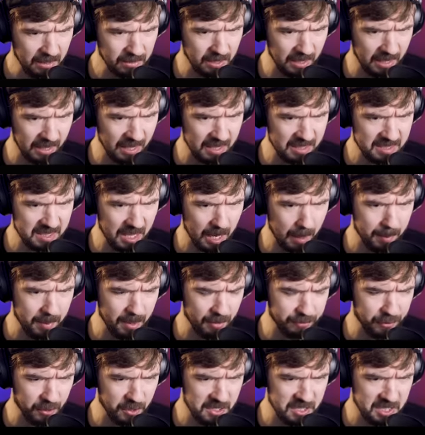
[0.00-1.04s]
How did I escape
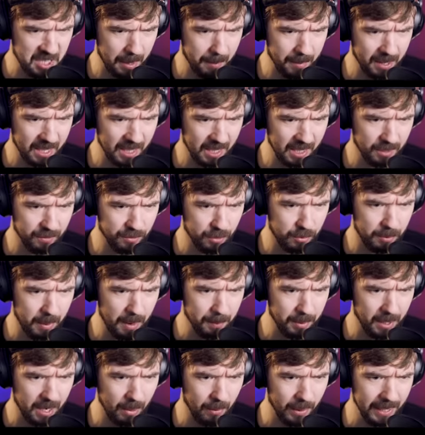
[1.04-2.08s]
the first time? I can't even
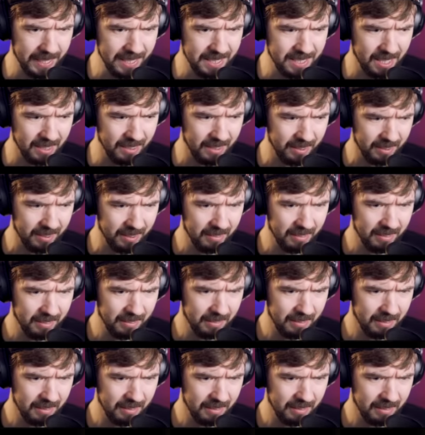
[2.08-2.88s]
remember how I did it.